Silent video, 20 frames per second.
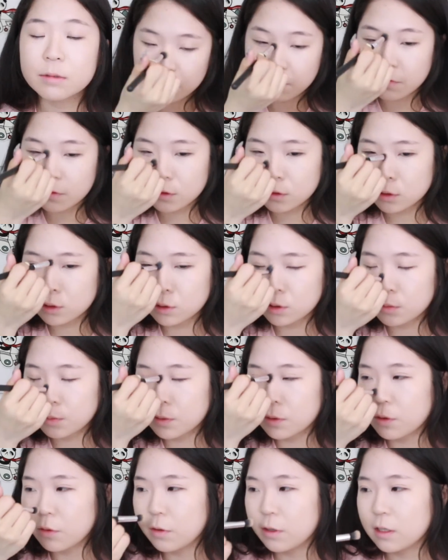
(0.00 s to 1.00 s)
If you're
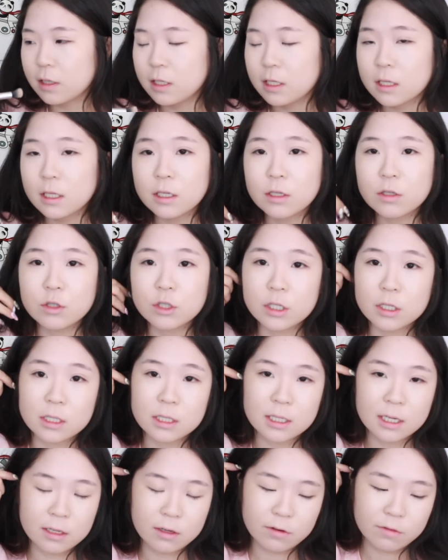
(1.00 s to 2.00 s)
super oily, then you should
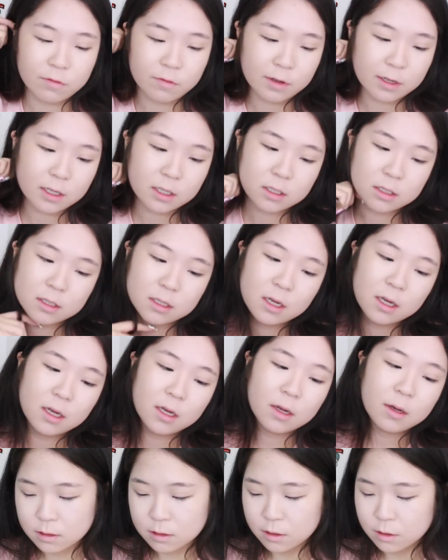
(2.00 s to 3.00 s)
set your face.
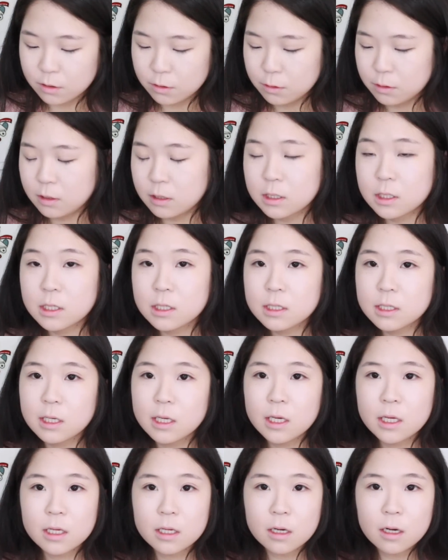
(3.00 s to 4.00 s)
So this is
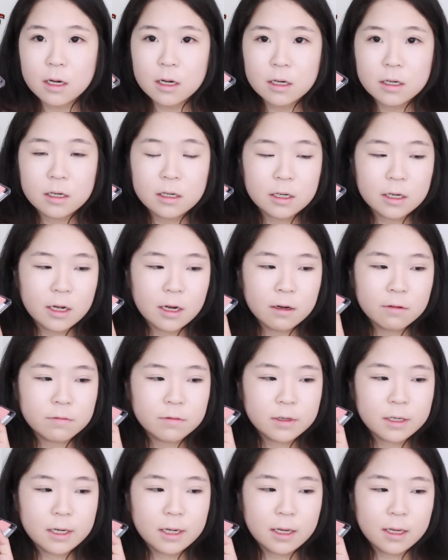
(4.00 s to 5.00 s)
like an
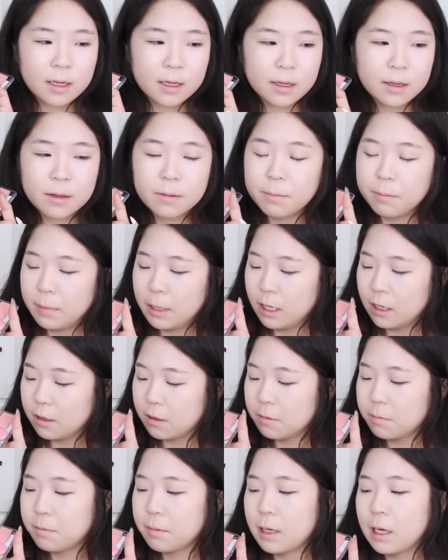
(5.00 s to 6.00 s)
everyday
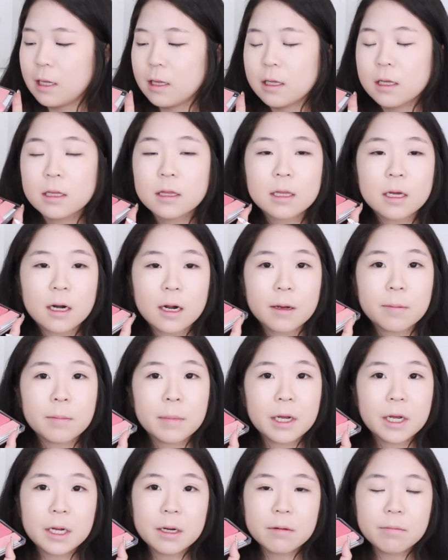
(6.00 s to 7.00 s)
makeup palette that I
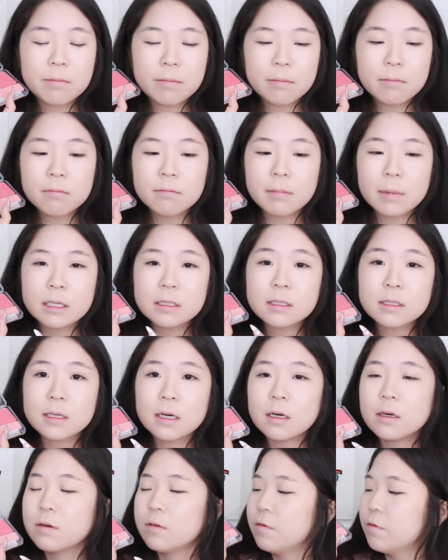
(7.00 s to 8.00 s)
made
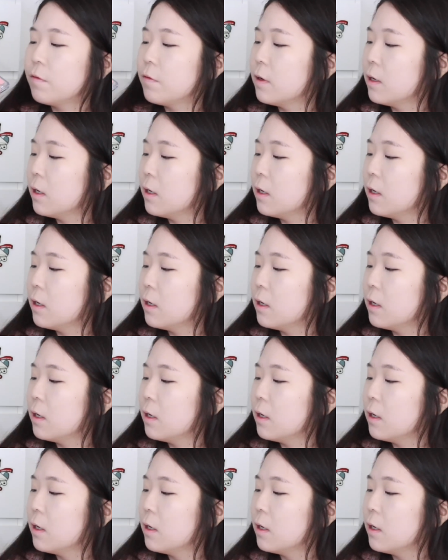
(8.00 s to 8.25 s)
myself.